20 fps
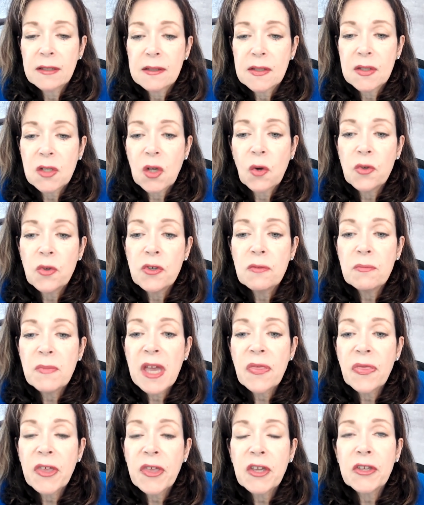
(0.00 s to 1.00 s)
So you
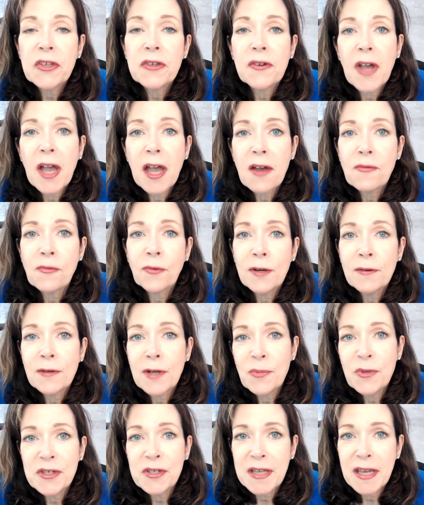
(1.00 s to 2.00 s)
may think you have one
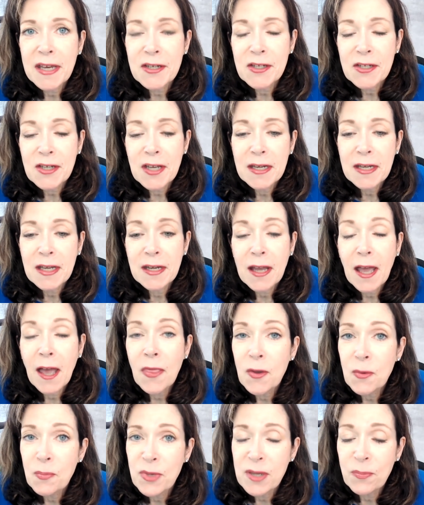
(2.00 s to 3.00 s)
reputation and
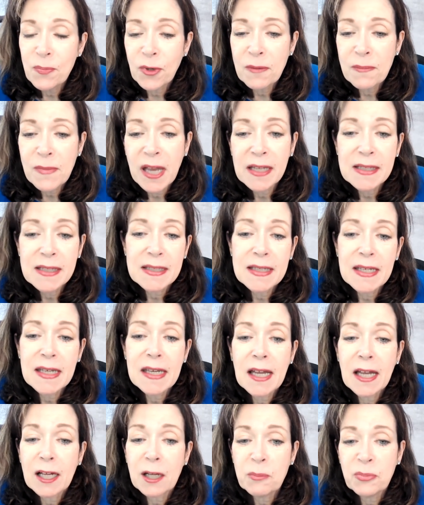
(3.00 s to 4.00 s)
other people might see
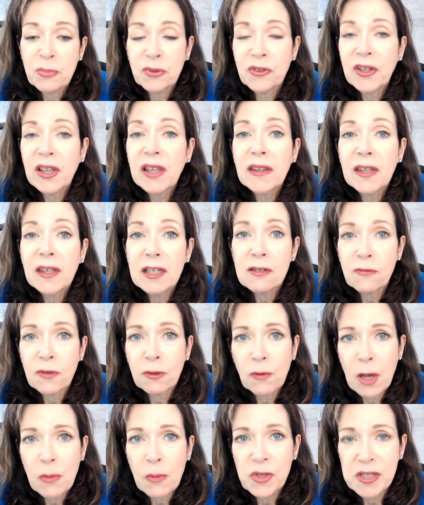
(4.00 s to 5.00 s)
a completely different
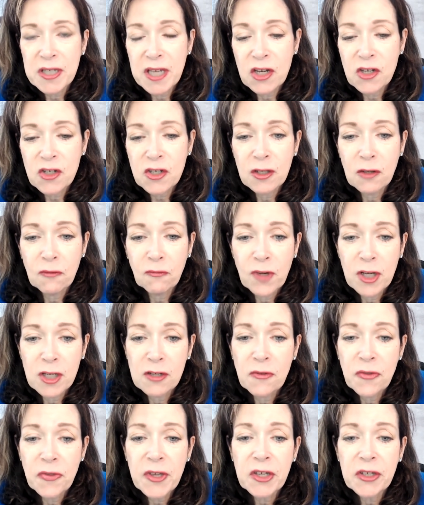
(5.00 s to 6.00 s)
reputation than one you
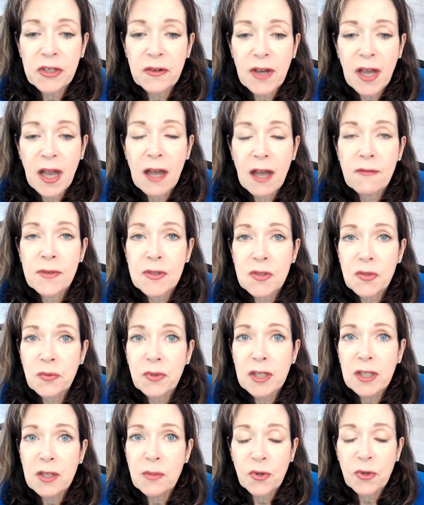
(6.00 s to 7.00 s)
think you have. It's
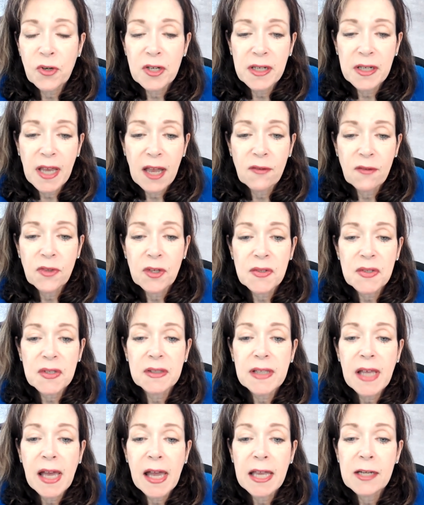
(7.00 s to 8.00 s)
really important to have those
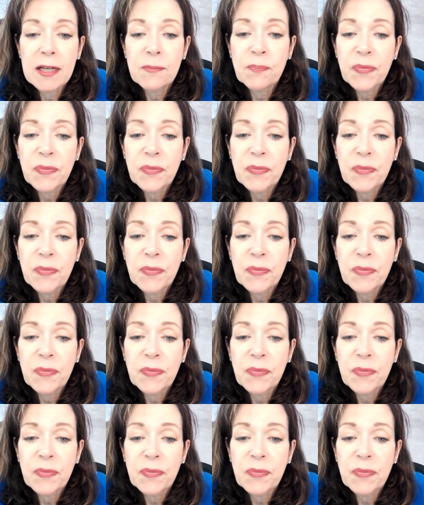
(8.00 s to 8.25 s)
aligned.